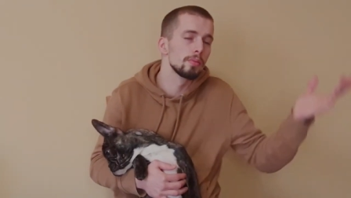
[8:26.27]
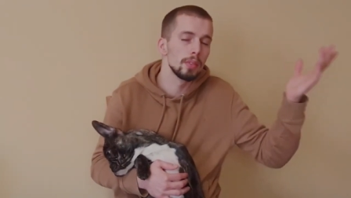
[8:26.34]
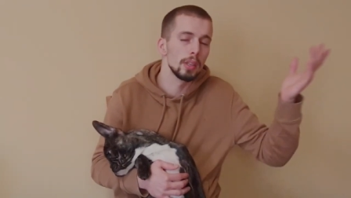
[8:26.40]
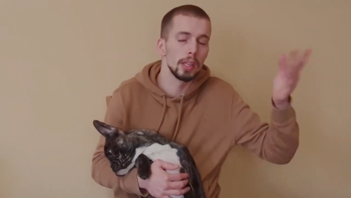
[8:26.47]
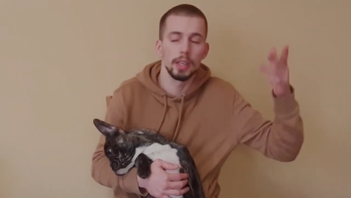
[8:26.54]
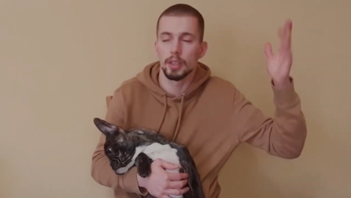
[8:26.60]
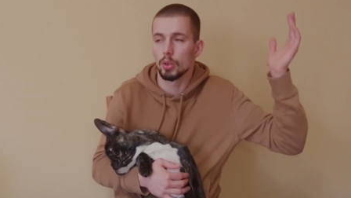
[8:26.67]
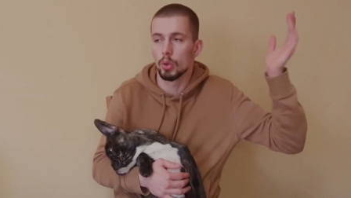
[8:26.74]

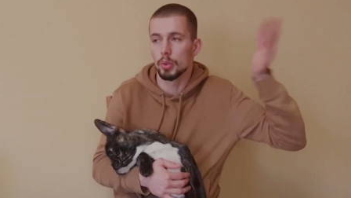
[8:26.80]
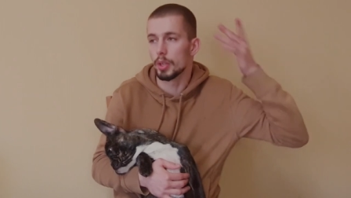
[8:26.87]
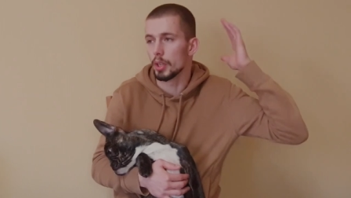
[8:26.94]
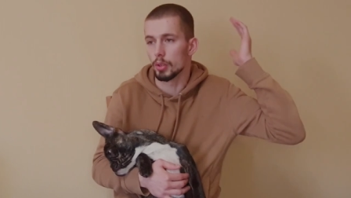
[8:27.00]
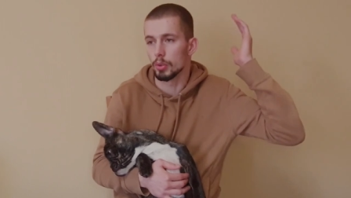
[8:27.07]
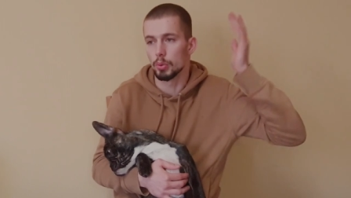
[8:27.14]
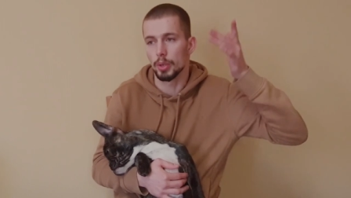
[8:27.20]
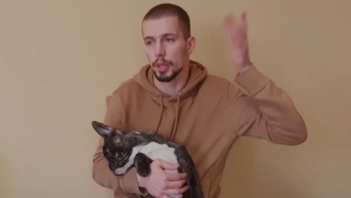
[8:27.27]
like,
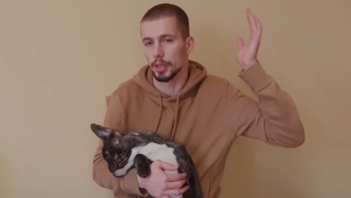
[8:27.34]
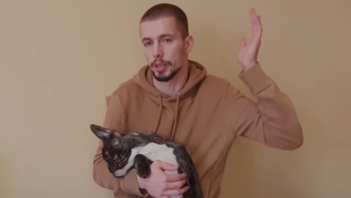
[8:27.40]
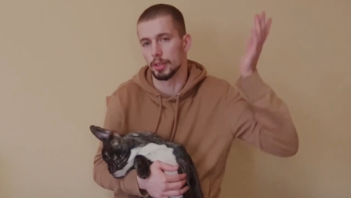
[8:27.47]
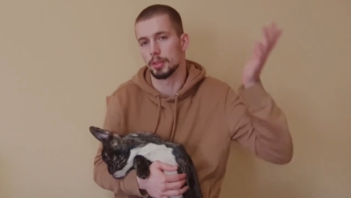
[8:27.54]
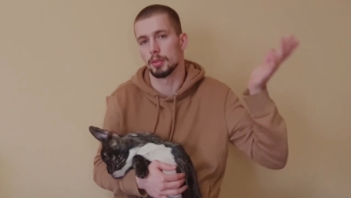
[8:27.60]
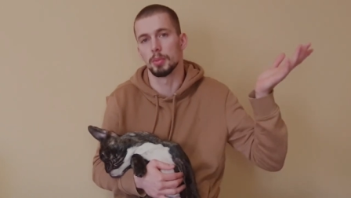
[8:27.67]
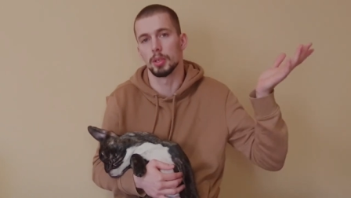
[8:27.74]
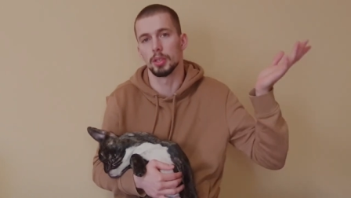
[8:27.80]
okay, who
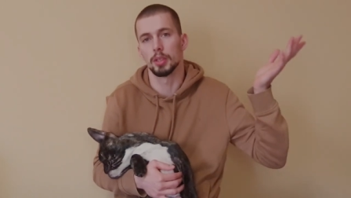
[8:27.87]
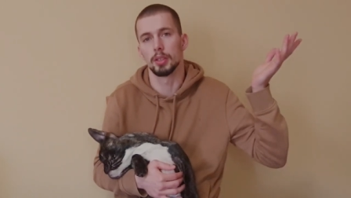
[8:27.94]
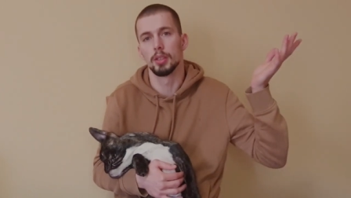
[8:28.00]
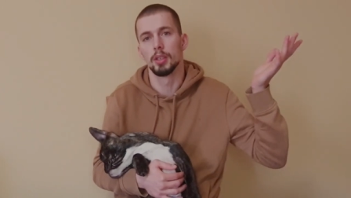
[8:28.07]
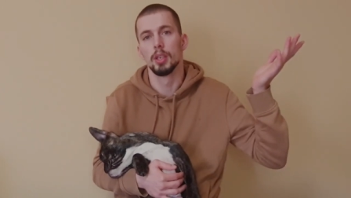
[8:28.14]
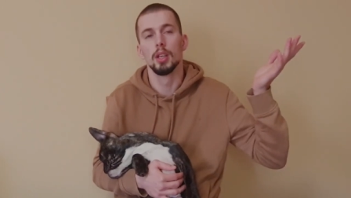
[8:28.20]
cares, brother?